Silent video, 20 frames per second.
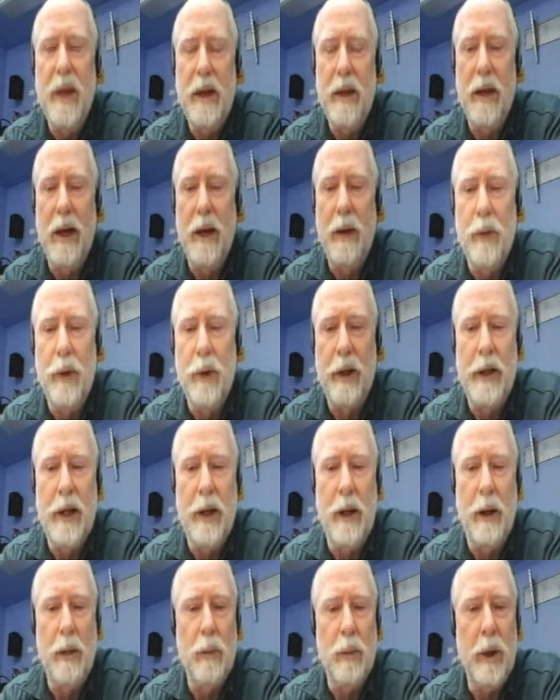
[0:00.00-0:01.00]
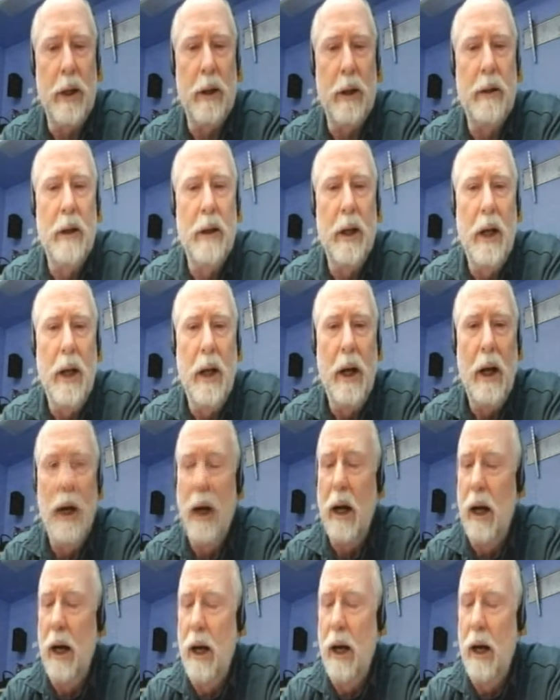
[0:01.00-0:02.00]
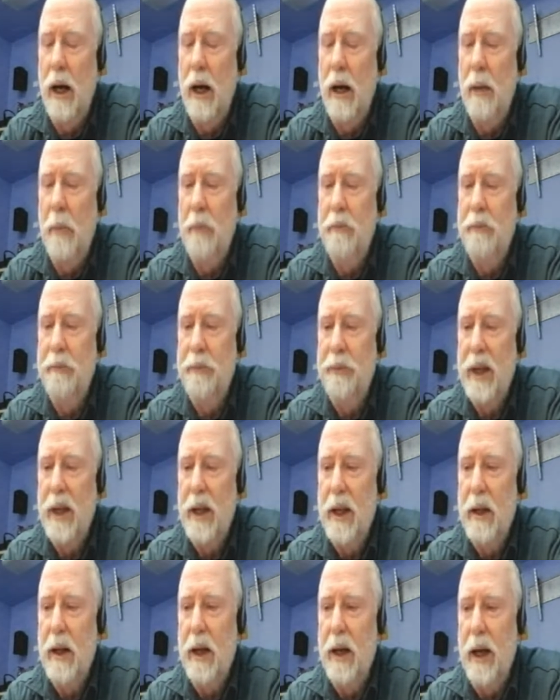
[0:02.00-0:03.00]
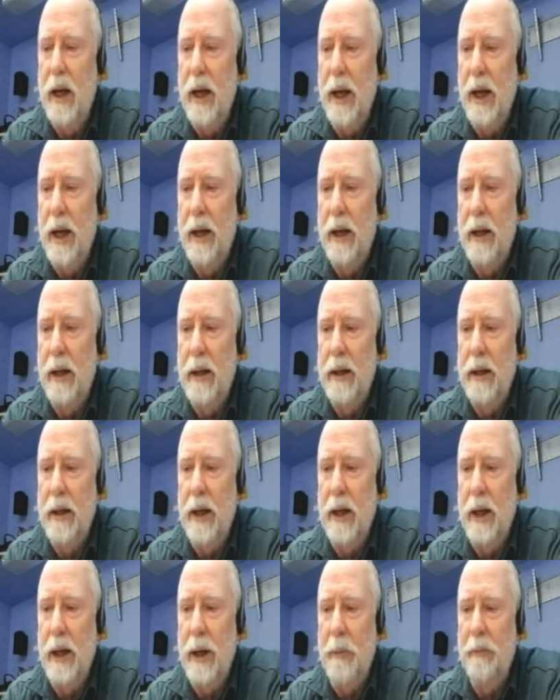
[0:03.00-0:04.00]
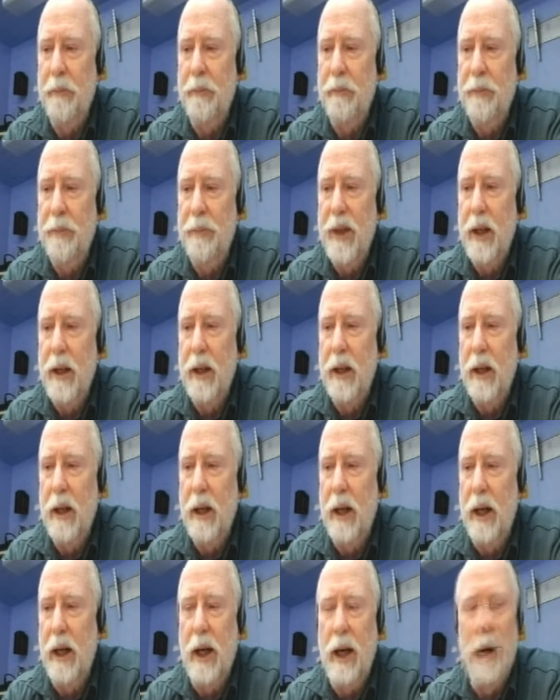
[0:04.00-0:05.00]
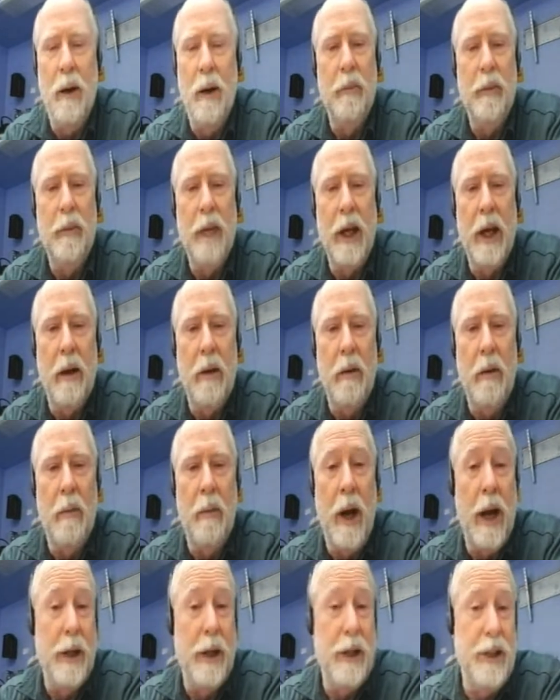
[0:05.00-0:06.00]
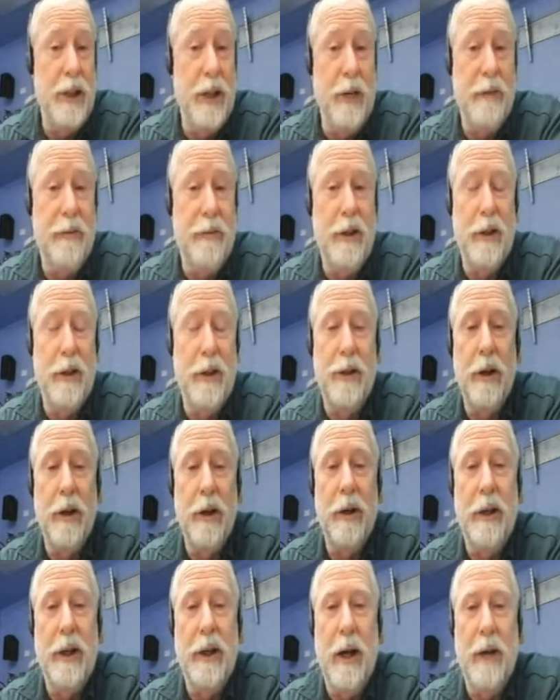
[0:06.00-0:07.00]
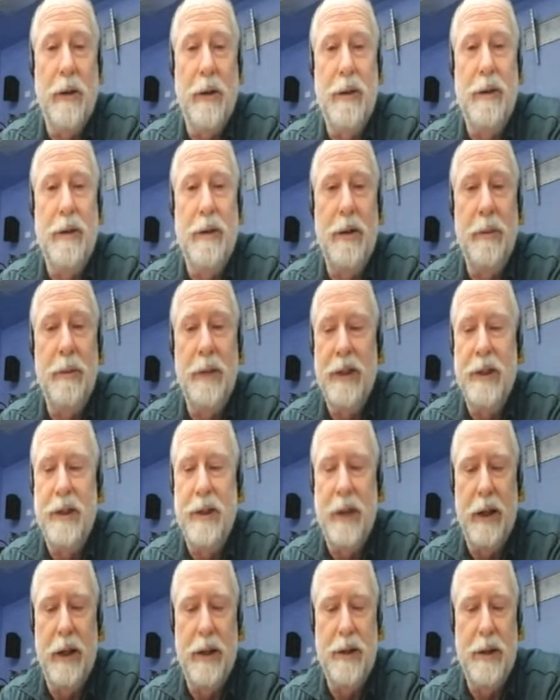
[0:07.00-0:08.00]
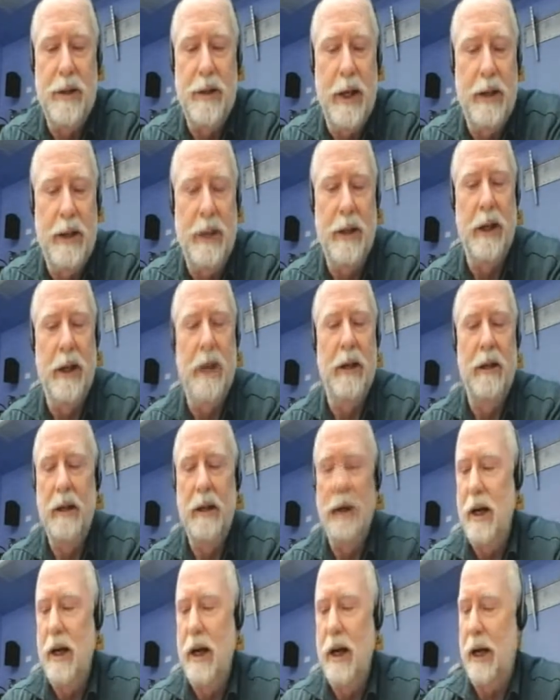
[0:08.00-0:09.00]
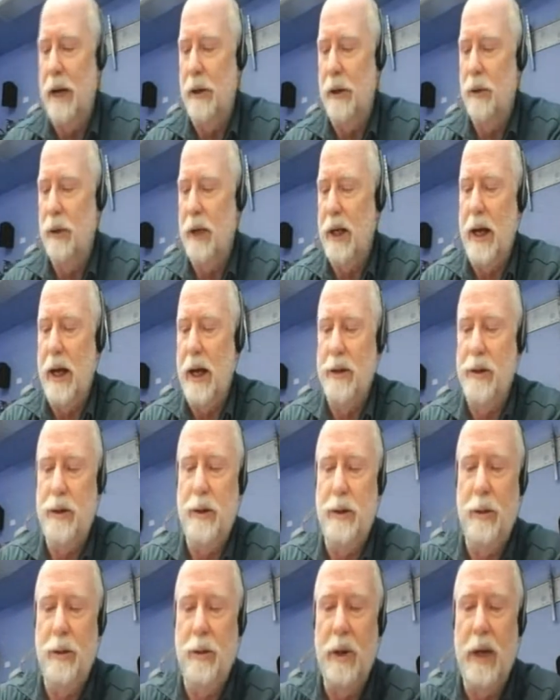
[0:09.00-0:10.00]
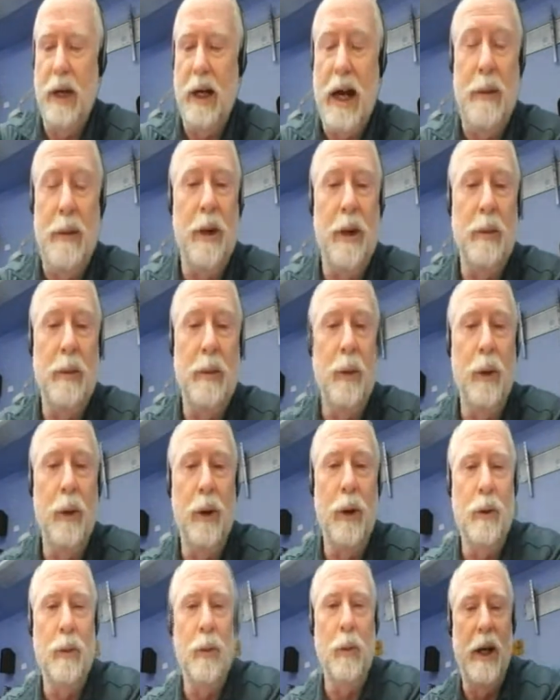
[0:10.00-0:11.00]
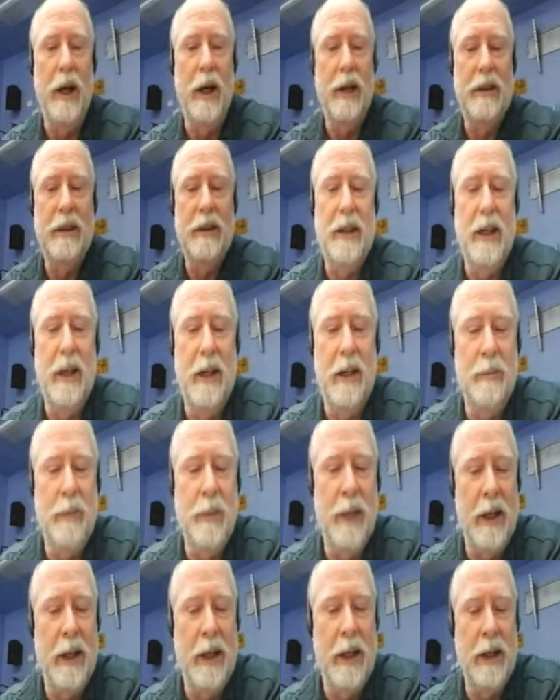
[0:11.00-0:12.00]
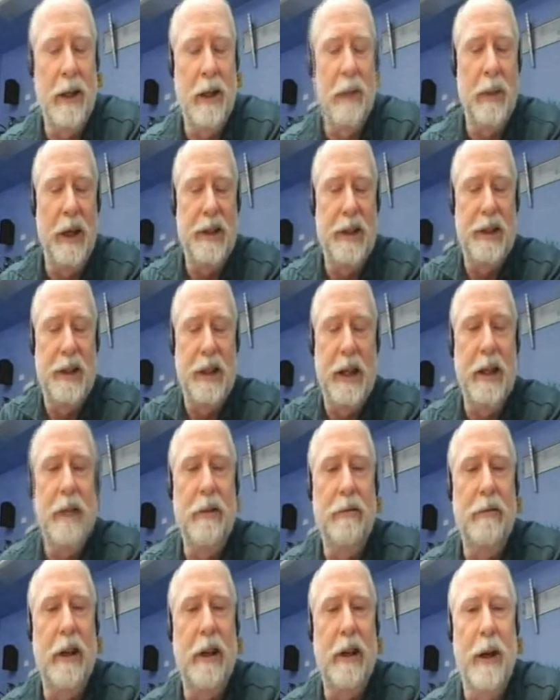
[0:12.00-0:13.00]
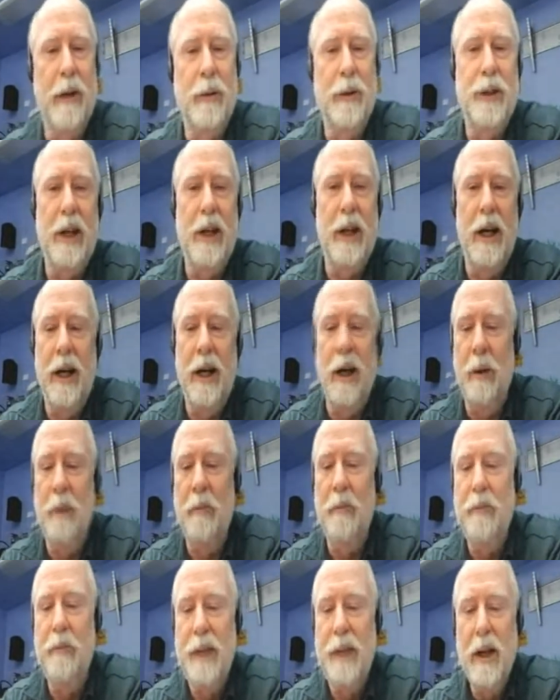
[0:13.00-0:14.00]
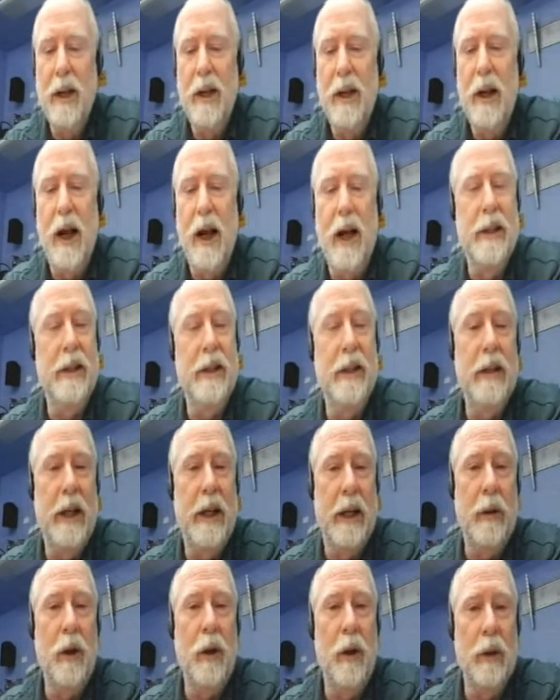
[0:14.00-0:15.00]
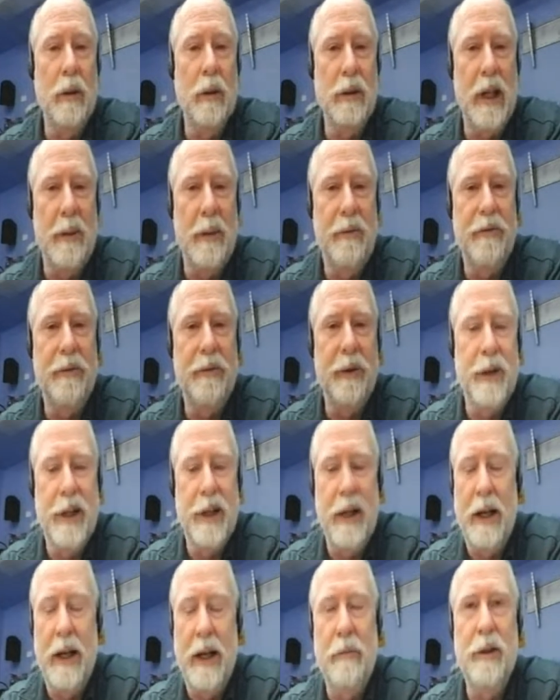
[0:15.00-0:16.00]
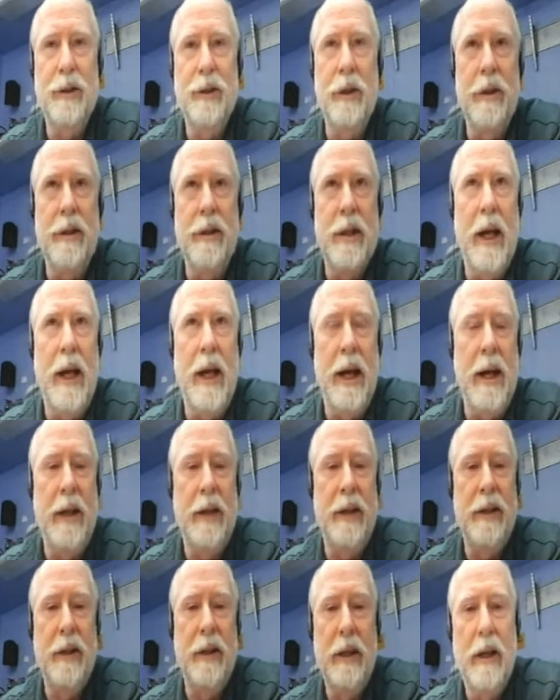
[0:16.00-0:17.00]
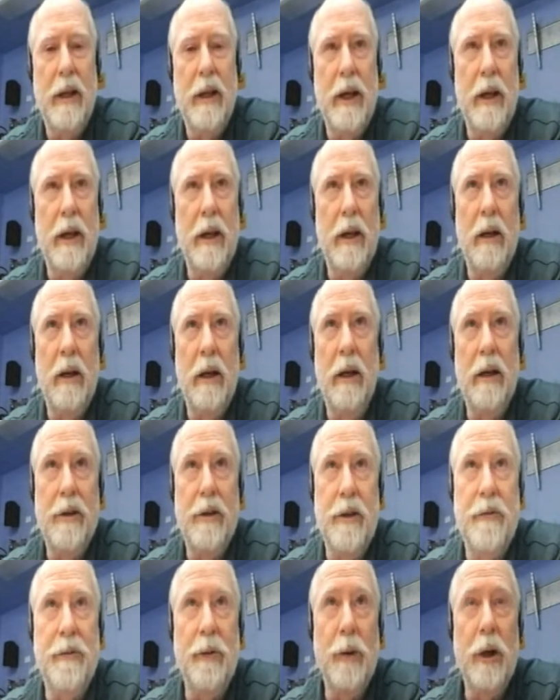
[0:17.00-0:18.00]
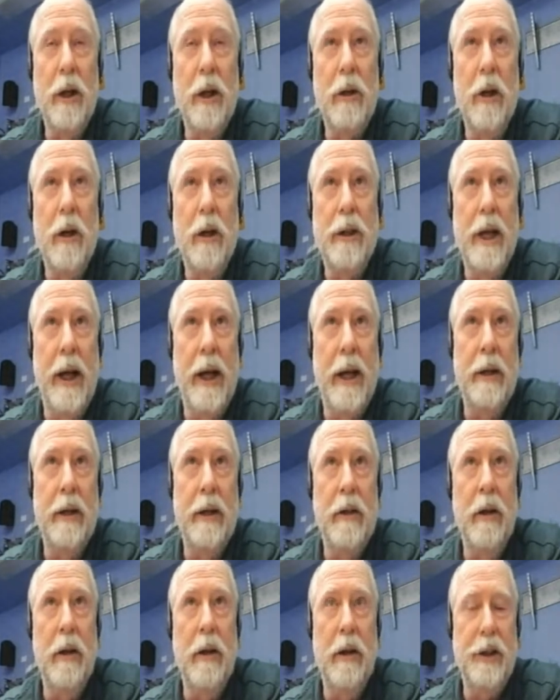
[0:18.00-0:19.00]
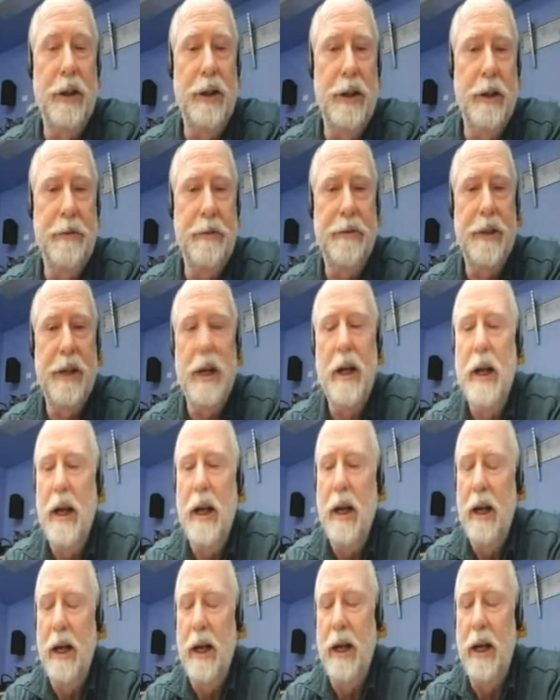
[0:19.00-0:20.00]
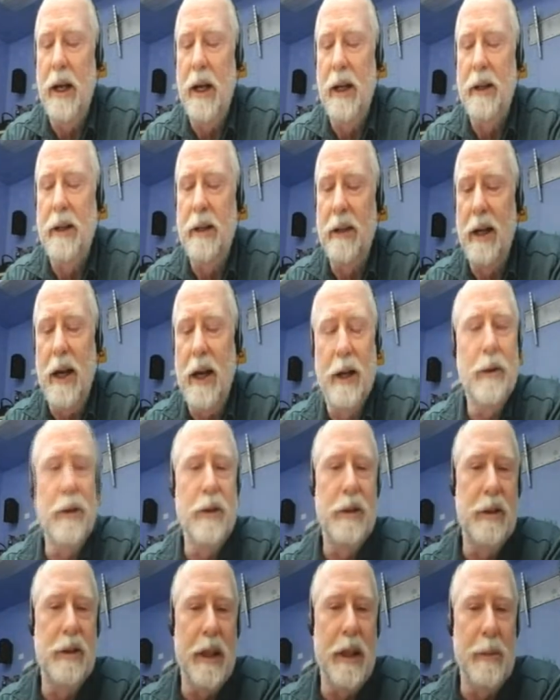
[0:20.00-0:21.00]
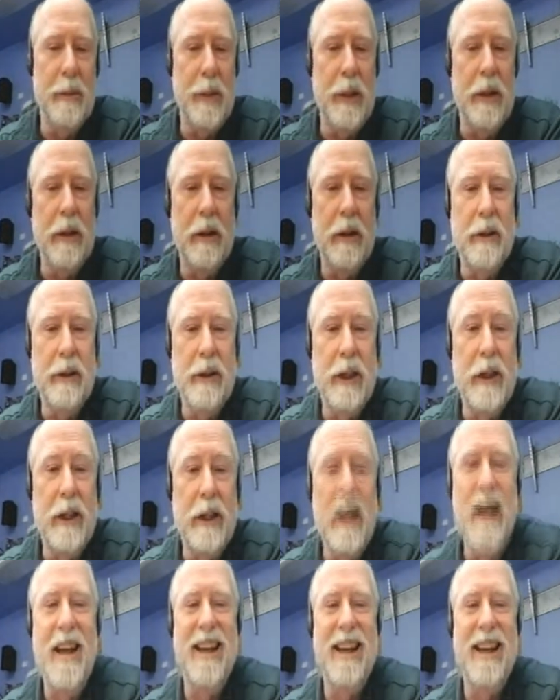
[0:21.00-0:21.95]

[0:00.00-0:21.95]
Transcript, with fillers: that worked out well. Um, and um, um, yeah, my shift turned out that uh, I only had to uh, come on board once, and my uh, my second round, um, I didn't get called up for that. I was on the eight, uh, the four o'clock to eight o'clock shift, and uh, I could sleep in on the